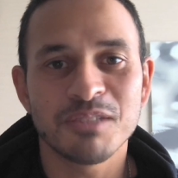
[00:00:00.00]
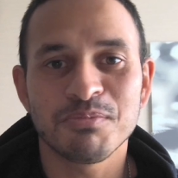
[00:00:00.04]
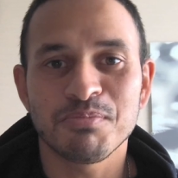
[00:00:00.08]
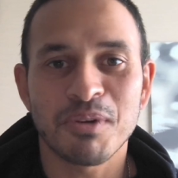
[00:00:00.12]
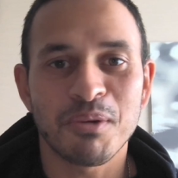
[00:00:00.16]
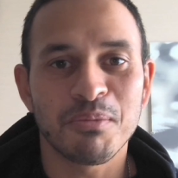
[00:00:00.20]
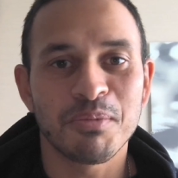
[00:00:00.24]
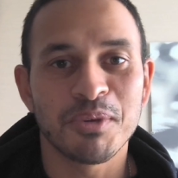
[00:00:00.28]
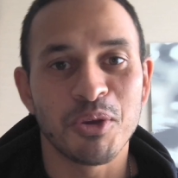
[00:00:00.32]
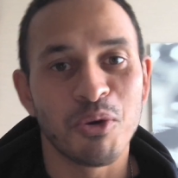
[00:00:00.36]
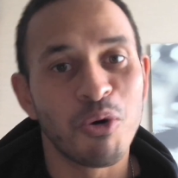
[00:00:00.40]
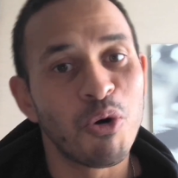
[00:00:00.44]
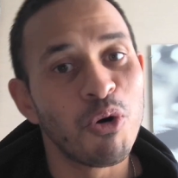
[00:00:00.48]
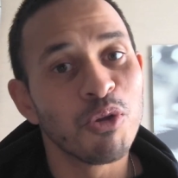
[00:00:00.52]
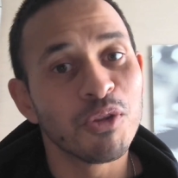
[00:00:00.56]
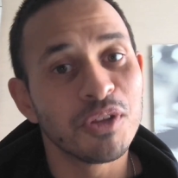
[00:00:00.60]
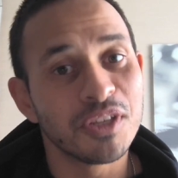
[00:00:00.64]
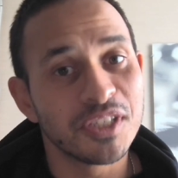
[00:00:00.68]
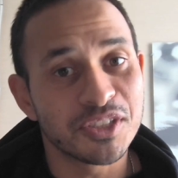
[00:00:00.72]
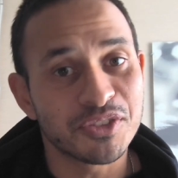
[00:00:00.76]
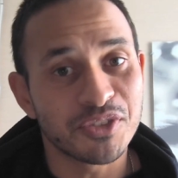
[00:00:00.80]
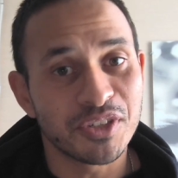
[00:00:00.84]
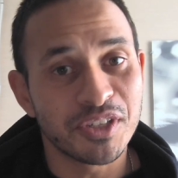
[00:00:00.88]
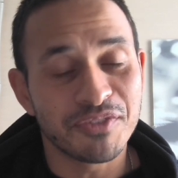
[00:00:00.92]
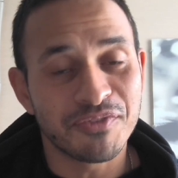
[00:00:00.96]
probably all
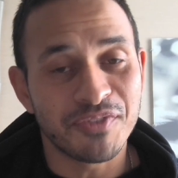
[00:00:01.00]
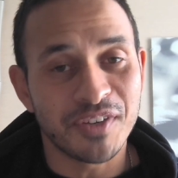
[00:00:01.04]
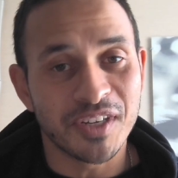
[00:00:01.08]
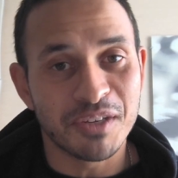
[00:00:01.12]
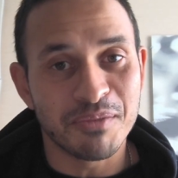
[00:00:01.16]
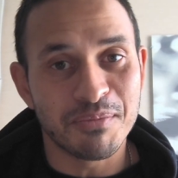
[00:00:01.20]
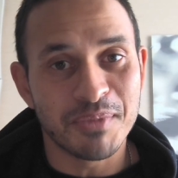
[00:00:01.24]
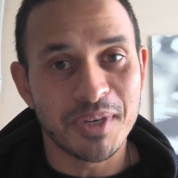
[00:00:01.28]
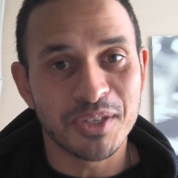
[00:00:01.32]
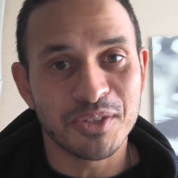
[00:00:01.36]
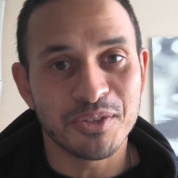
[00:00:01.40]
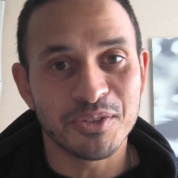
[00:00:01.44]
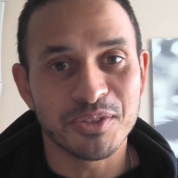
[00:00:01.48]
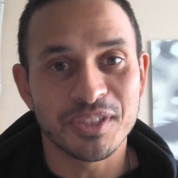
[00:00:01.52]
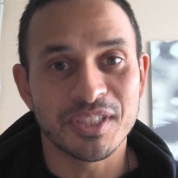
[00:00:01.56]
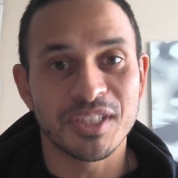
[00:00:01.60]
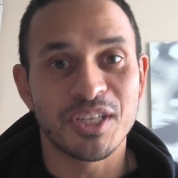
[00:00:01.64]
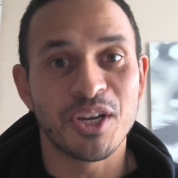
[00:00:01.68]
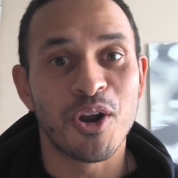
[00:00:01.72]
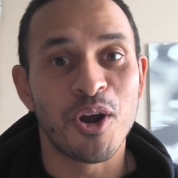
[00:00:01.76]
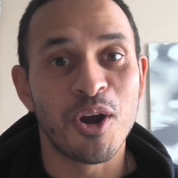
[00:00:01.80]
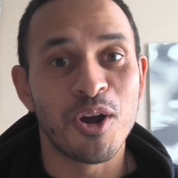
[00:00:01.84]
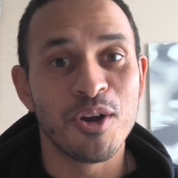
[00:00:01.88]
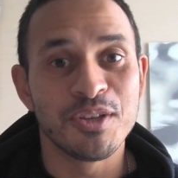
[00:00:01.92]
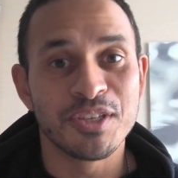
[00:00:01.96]
these three fundamentals in
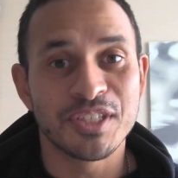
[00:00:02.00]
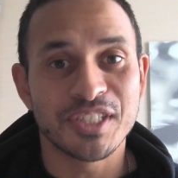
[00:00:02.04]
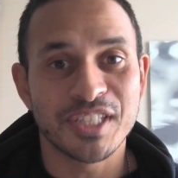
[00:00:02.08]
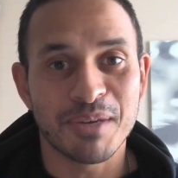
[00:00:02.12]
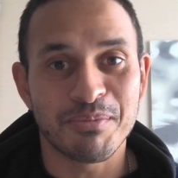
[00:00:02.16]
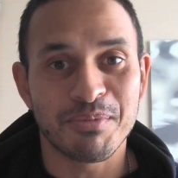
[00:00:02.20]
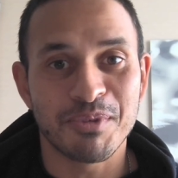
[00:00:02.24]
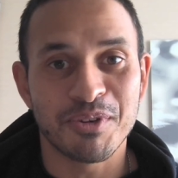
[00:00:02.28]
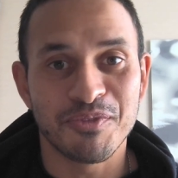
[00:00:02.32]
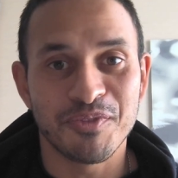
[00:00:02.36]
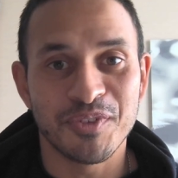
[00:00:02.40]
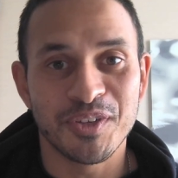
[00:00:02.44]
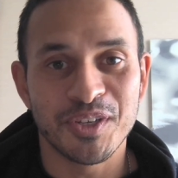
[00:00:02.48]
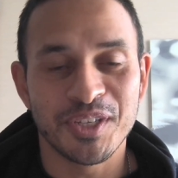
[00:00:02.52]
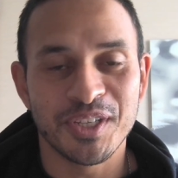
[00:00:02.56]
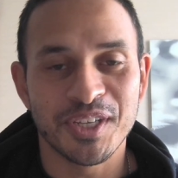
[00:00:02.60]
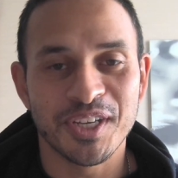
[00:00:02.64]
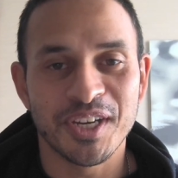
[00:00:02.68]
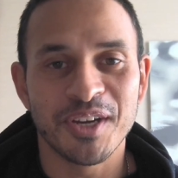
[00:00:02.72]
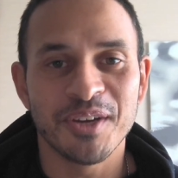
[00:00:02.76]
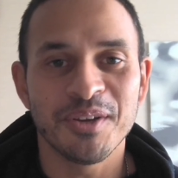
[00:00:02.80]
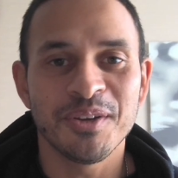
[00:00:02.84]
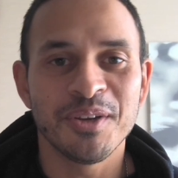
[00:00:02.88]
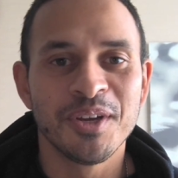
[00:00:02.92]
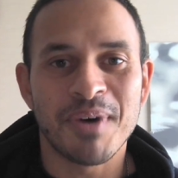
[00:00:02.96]
their own separate
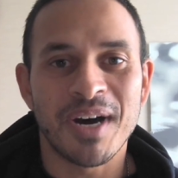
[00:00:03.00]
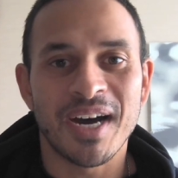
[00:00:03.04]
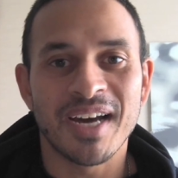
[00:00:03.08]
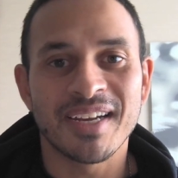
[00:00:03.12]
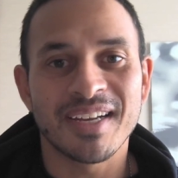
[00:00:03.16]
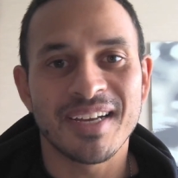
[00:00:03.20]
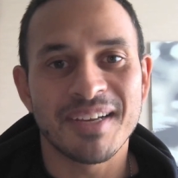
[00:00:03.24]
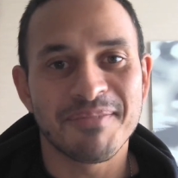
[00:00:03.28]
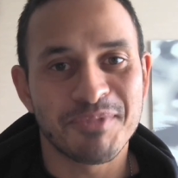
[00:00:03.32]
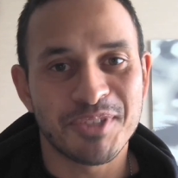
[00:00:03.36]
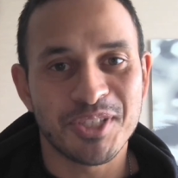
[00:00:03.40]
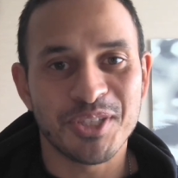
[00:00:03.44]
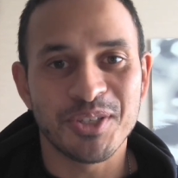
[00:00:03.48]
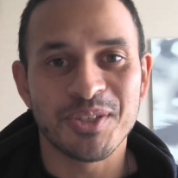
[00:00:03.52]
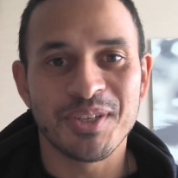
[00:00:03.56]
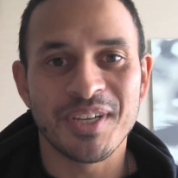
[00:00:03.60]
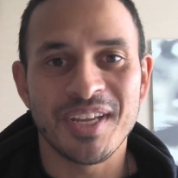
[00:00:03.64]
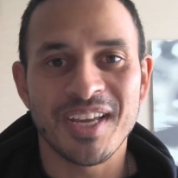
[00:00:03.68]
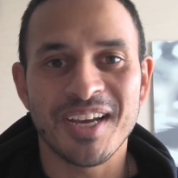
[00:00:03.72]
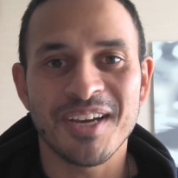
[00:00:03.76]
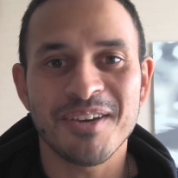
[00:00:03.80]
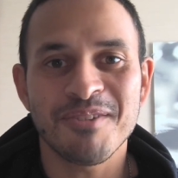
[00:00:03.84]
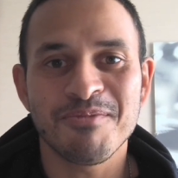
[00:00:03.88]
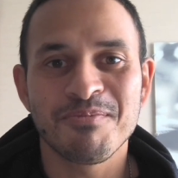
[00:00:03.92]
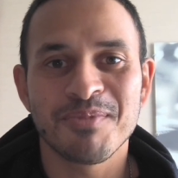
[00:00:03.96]
video. But until
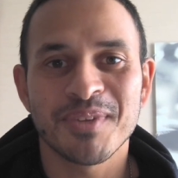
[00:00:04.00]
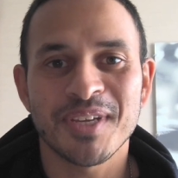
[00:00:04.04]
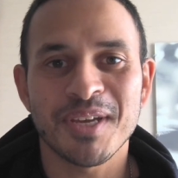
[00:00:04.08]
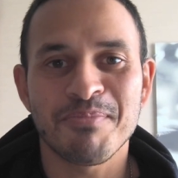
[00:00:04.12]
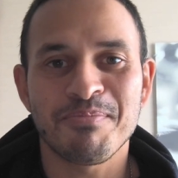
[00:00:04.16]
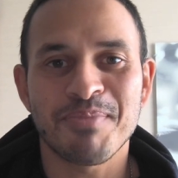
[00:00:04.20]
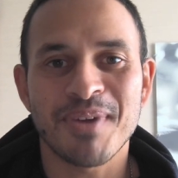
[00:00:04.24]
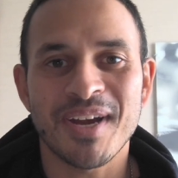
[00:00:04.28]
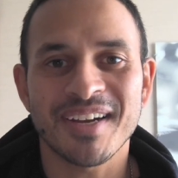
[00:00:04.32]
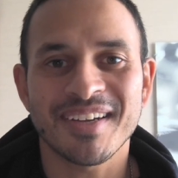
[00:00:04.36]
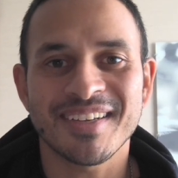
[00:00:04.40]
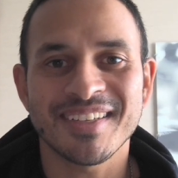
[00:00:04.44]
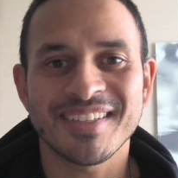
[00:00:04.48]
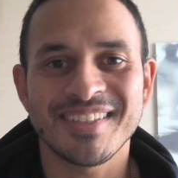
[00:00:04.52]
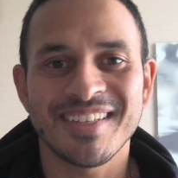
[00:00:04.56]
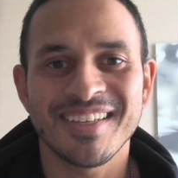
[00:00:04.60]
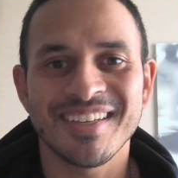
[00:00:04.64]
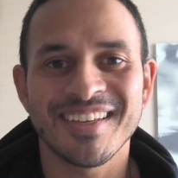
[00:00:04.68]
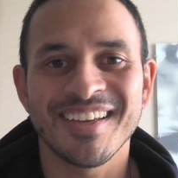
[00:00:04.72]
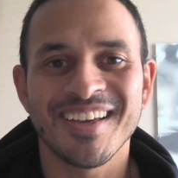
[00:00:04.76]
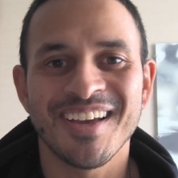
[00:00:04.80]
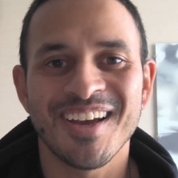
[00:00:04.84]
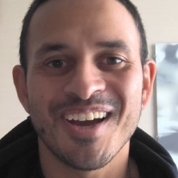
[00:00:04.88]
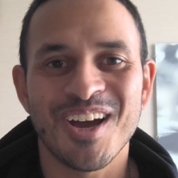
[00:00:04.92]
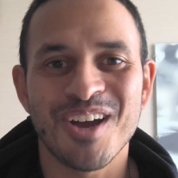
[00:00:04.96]
now, get
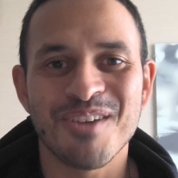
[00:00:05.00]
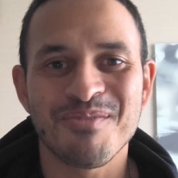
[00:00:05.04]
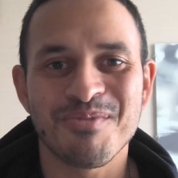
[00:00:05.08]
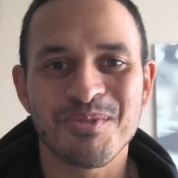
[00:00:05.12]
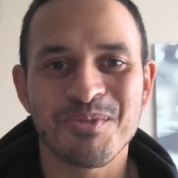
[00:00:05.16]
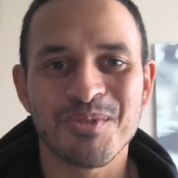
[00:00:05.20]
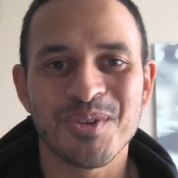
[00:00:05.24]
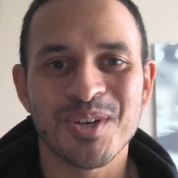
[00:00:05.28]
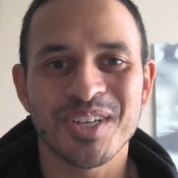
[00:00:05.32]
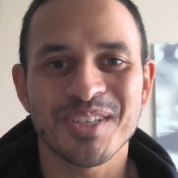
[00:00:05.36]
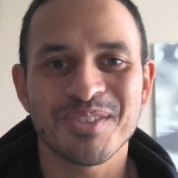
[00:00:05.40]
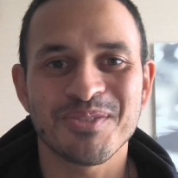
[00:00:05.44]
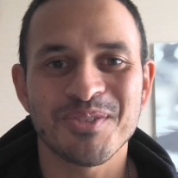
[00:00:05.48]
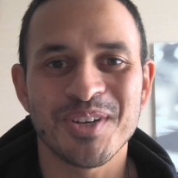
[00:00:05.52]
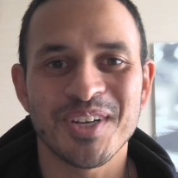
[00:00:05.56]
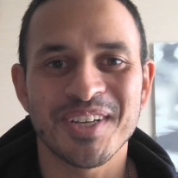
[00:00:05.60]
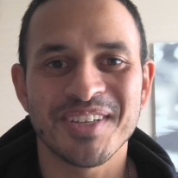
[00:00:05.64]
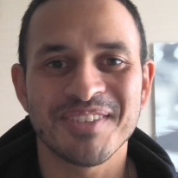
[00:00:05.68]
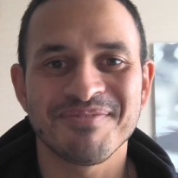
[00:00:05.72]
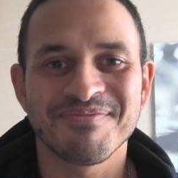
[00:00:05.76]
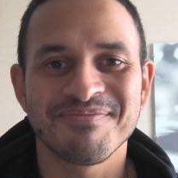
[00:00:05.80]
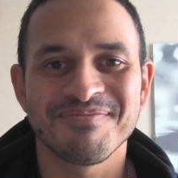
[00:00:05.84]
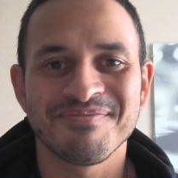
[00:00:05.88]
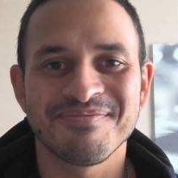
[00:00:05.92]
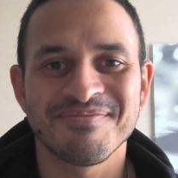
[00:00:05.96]
practicing. Hope it works well.